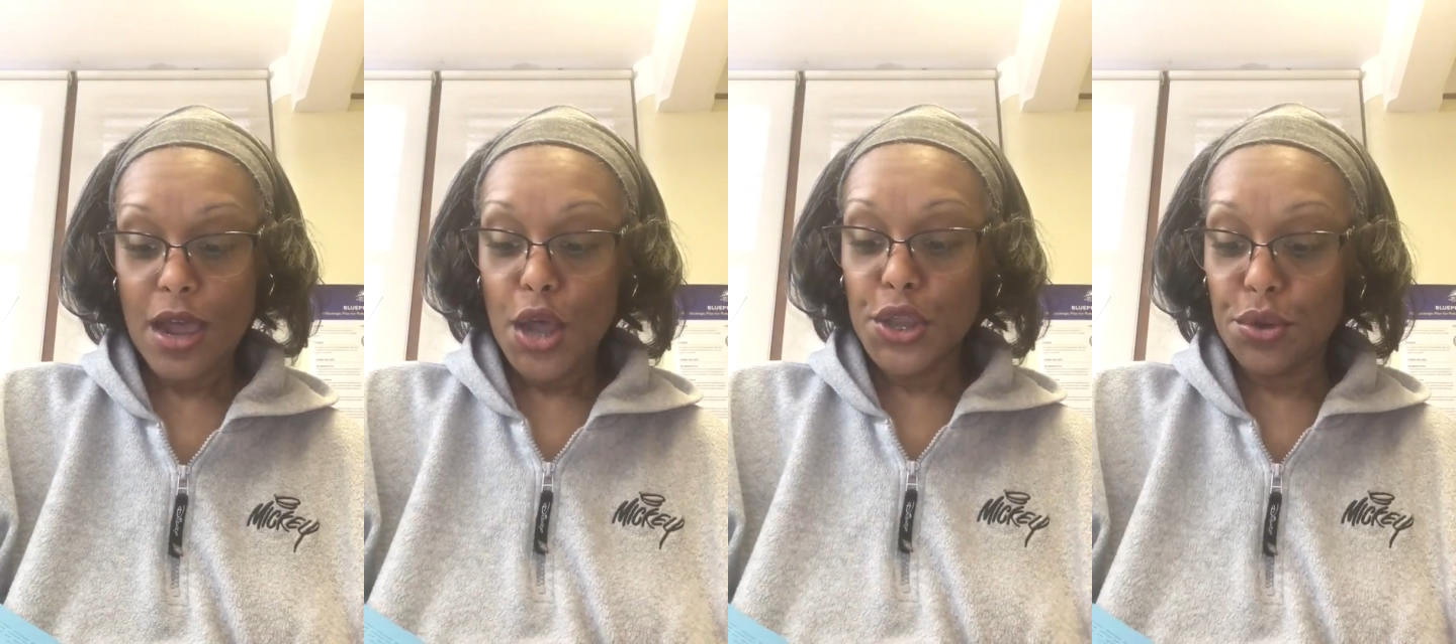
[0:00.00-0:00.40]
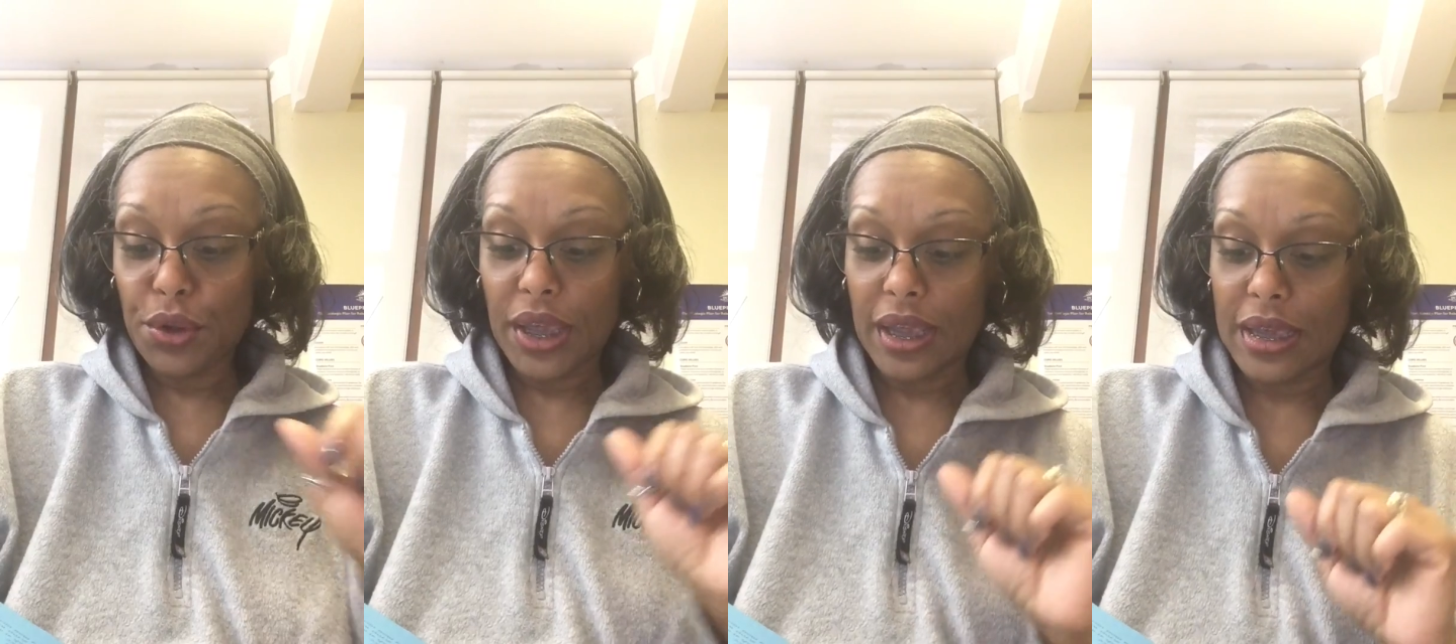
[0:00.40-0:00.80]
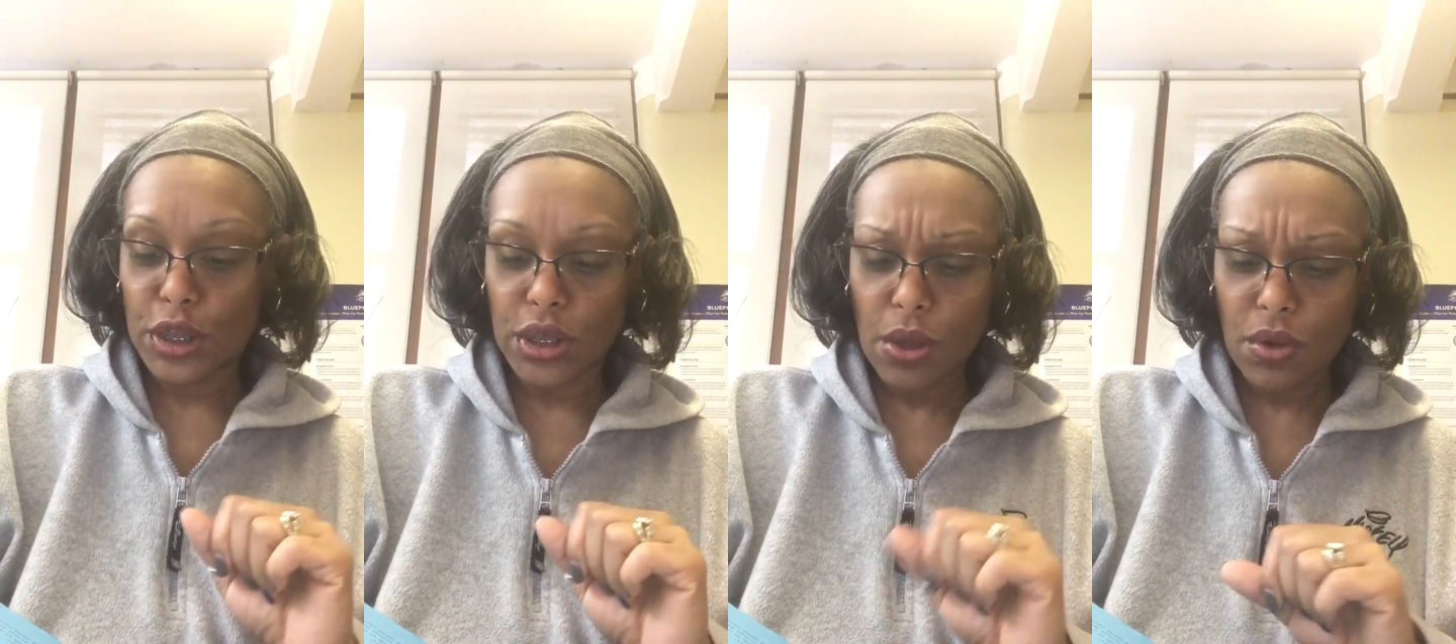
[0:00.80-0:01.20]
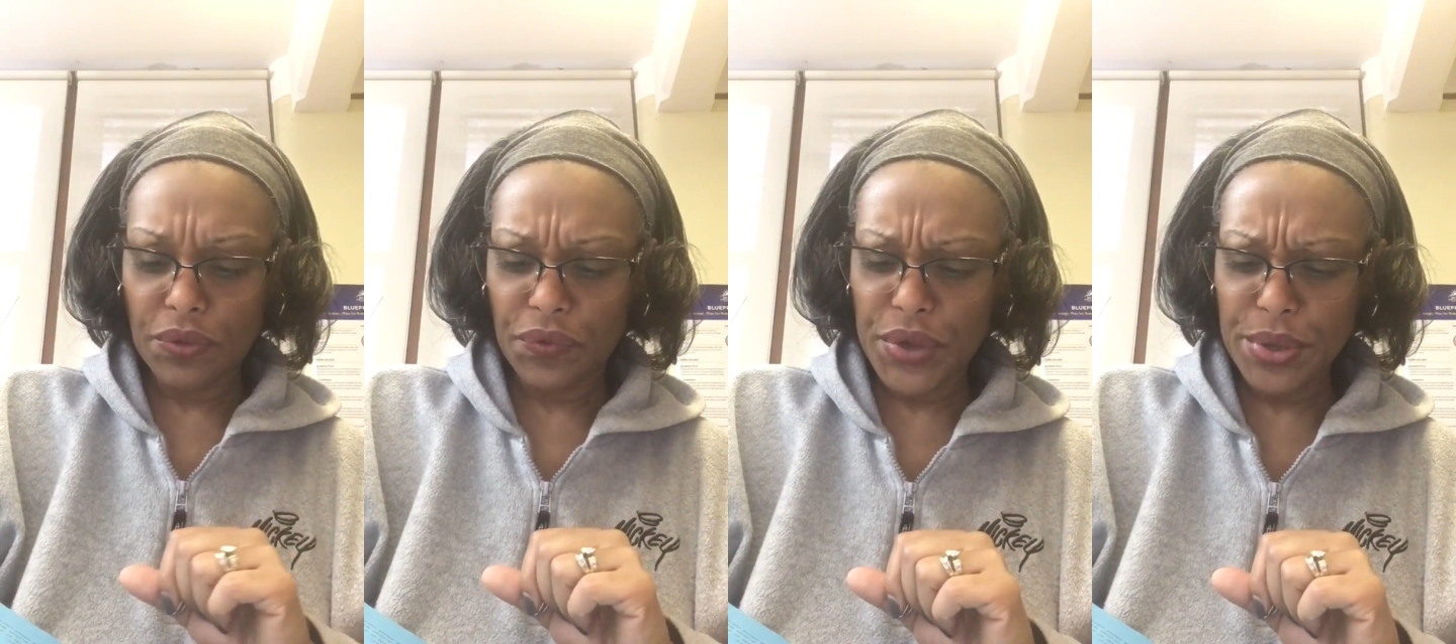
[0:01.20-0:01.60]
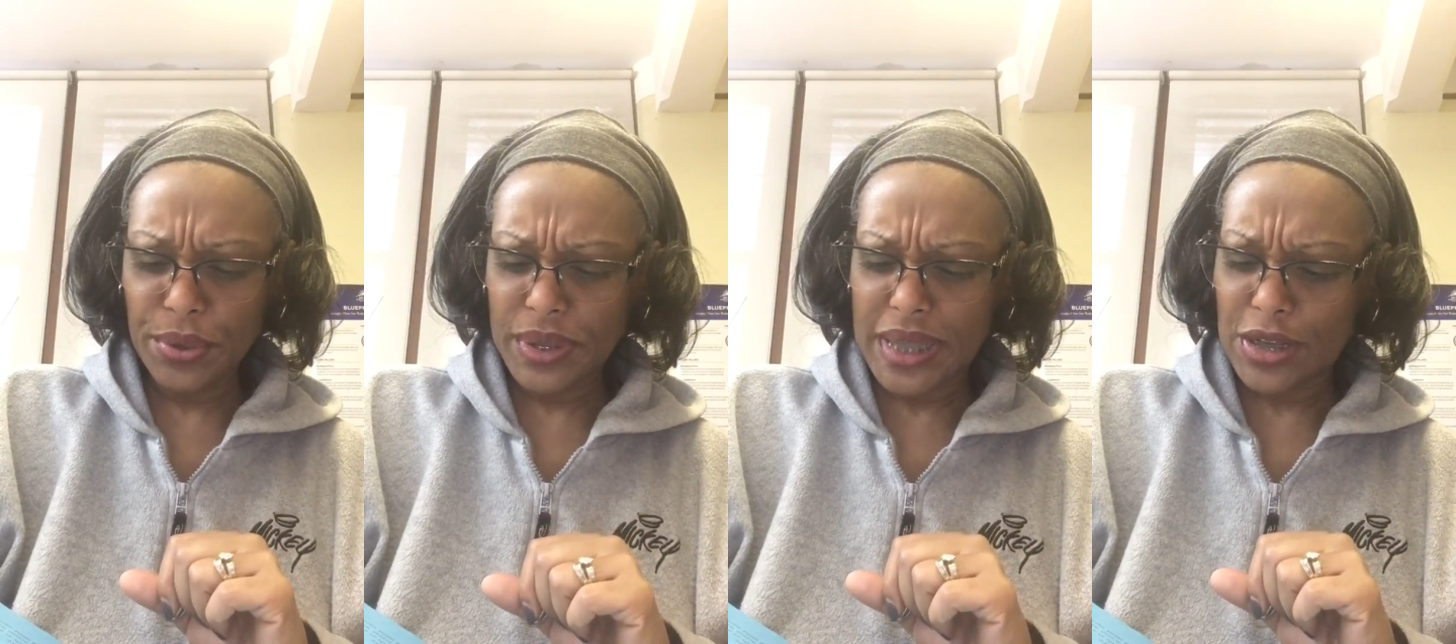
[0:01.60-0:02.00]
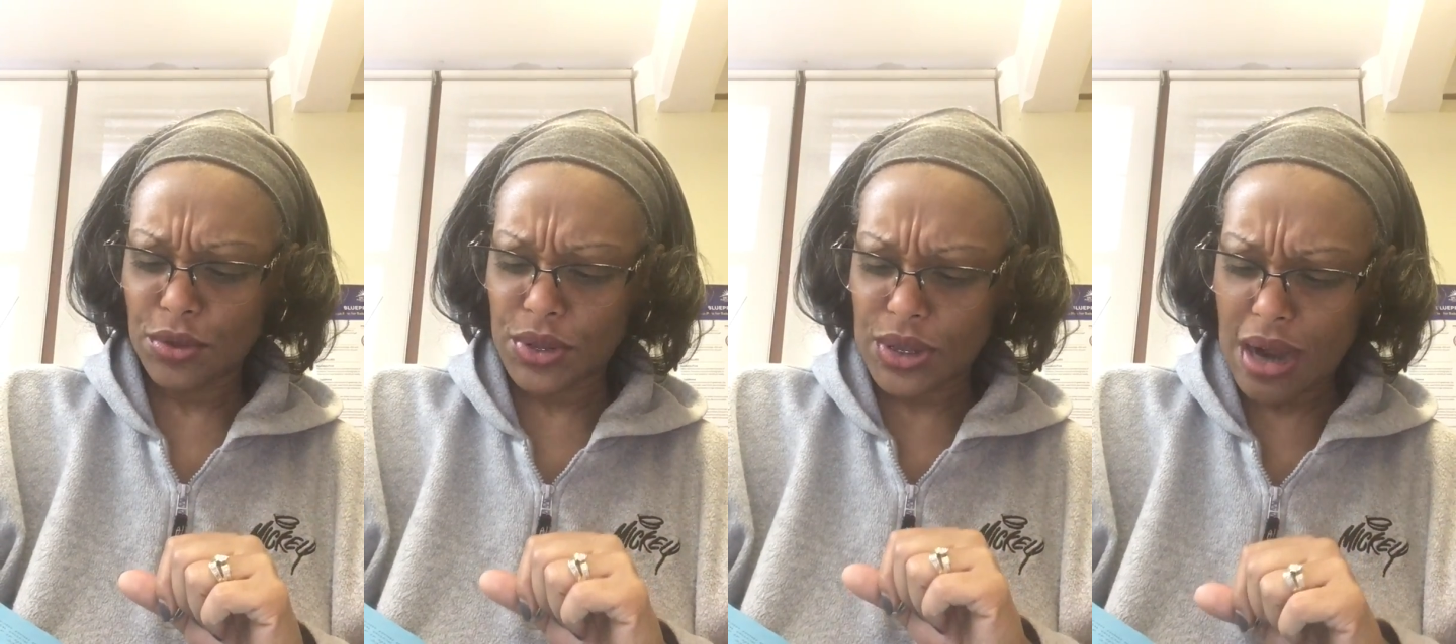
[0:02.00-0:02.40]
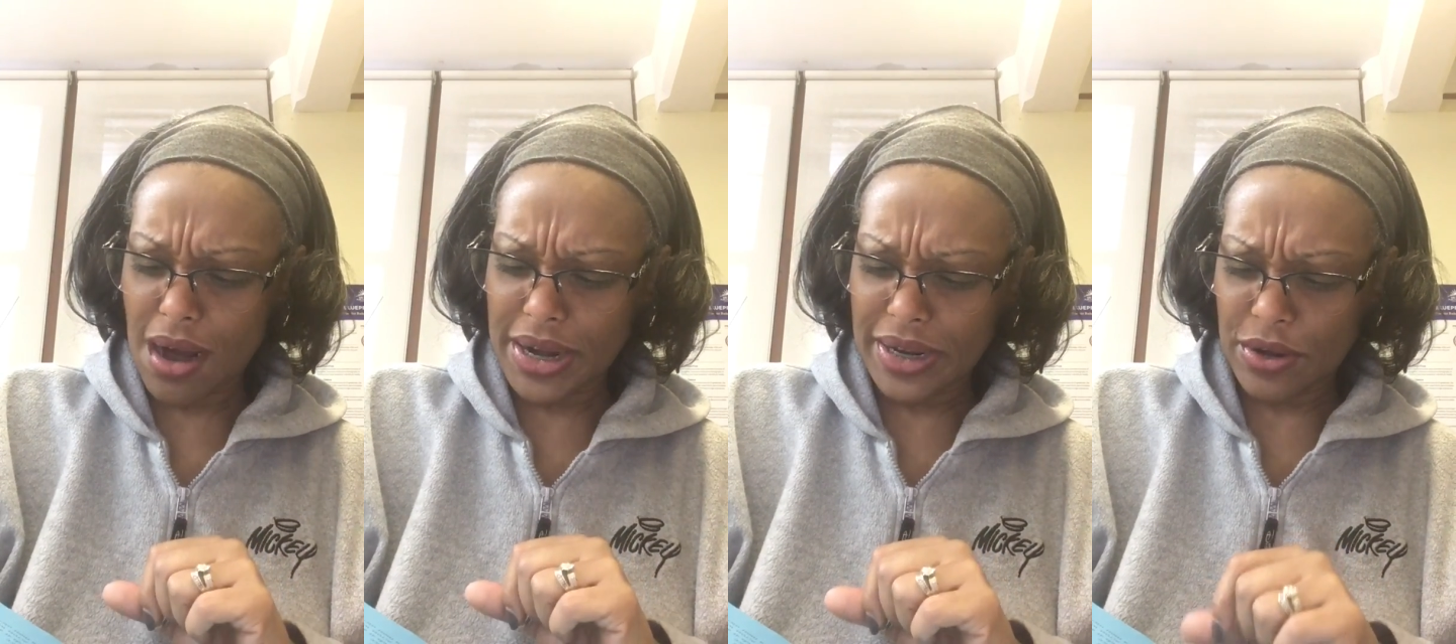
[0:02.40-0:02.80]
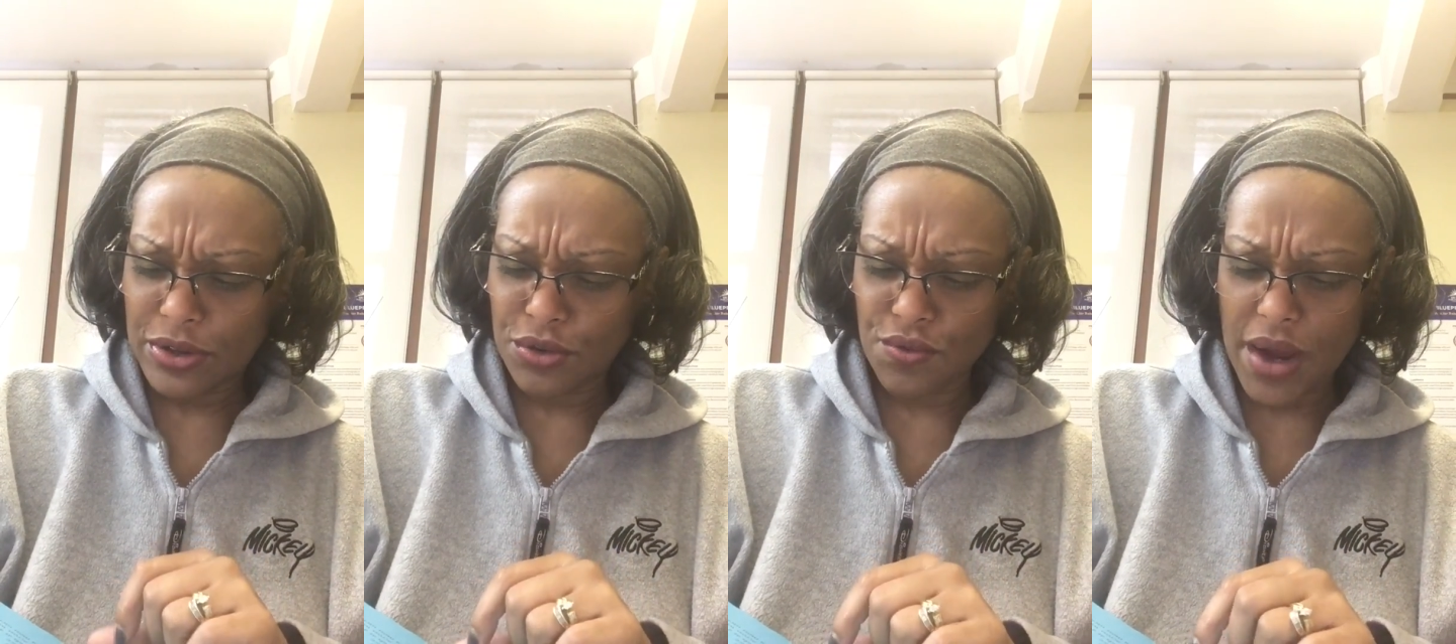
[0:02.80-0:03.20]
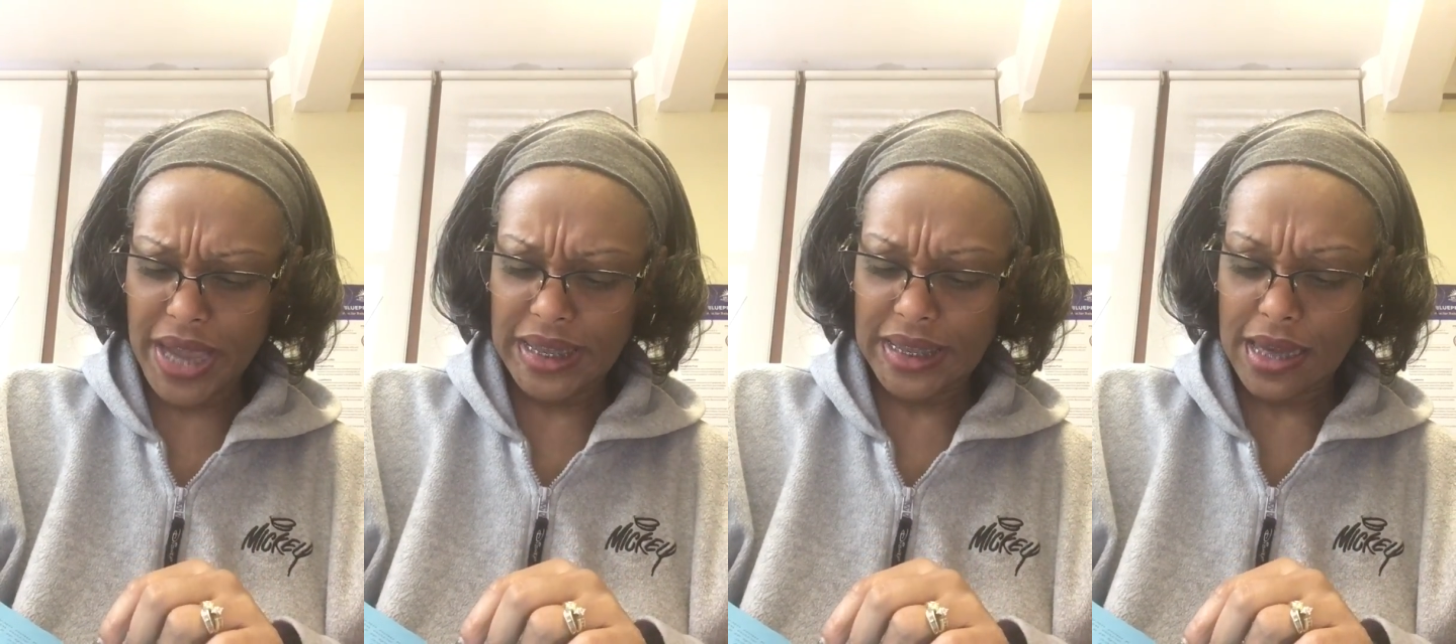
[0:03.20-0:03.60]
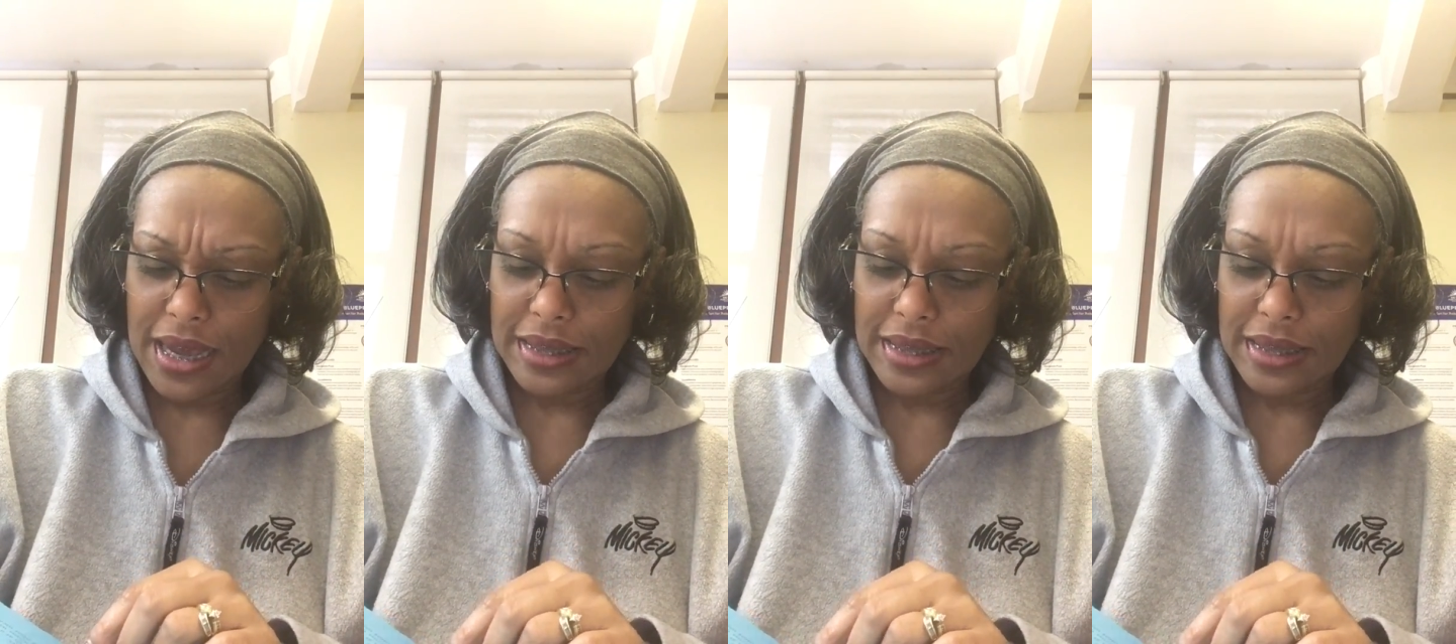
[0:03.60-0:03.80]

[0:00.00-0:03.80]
You can get so confused that you'll start in a to race